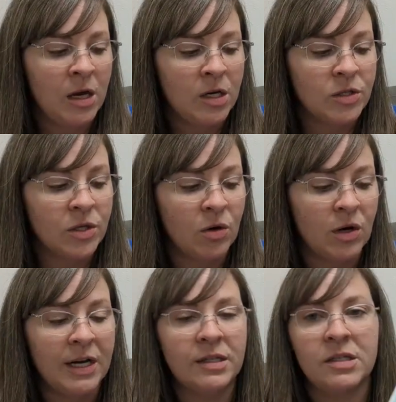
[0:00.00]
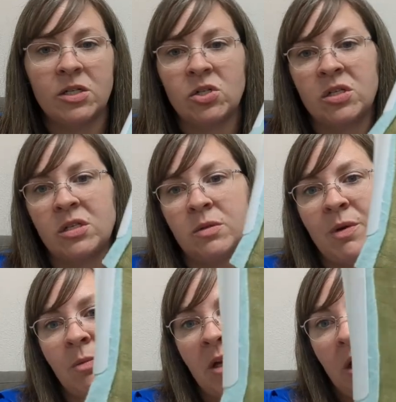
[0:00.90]
So I searched this
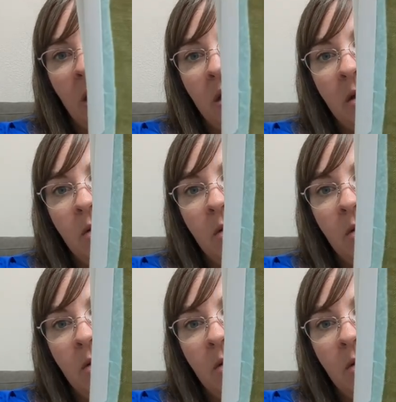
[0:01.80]
pumpkin